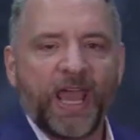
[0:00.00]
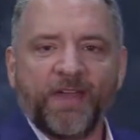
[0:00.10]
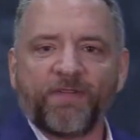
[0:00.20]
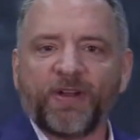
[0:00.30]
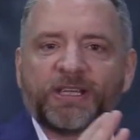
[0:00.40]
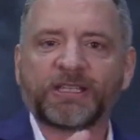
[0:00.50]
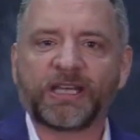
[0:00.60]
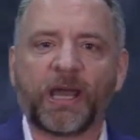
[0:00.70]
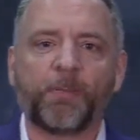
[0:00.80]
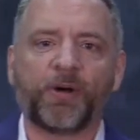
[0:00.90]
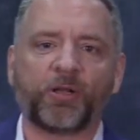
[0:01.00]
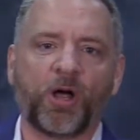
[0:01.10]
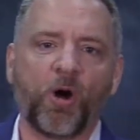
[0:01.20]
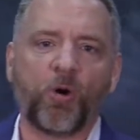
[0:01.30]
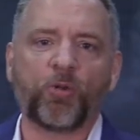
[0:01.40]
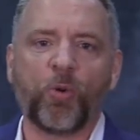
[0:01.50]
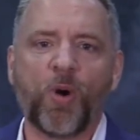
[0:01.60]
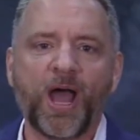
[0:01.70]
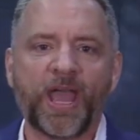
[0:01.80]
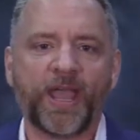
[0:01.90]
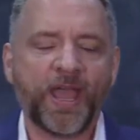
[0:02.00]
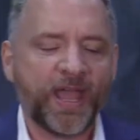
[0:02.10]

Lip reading: every step along the way.